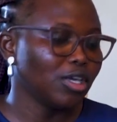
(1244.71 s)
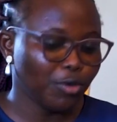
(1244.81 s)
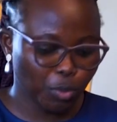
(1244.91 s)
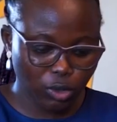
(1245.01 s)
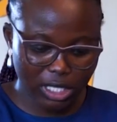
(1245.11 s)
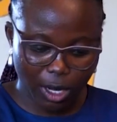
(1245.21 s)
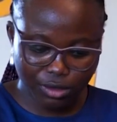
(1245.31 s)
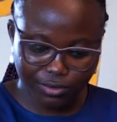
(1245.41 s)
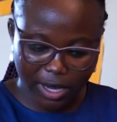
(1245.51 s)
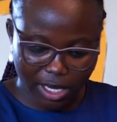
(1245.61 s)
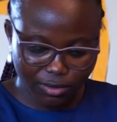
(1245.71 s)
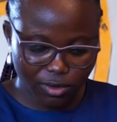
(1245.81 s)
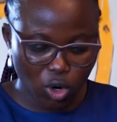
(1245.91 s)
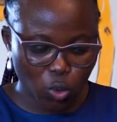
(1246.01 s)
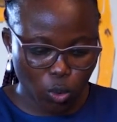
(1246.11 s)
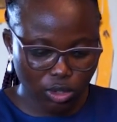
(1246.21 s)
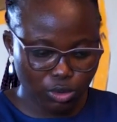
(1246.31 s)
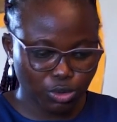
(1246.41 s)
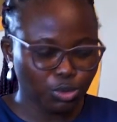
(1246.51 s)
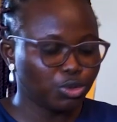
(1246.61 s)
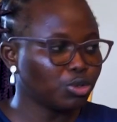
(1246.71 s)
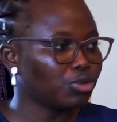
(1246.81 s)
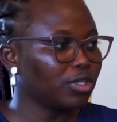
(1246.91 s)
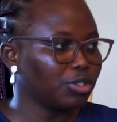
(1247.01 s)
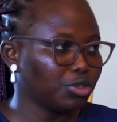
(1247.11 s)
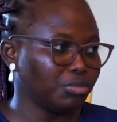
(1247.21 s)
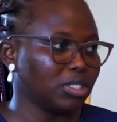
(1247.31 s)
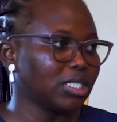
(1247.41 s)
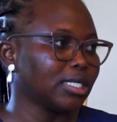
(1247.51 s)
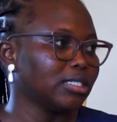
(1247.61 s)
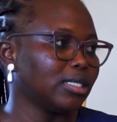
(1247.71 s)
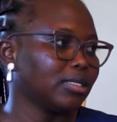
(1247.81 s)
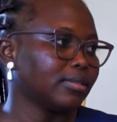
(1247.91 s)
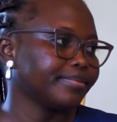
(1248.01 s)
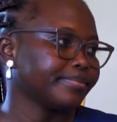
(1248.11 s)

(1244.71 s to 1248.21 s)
If you put out 5, 1 to 2 children should be stunted.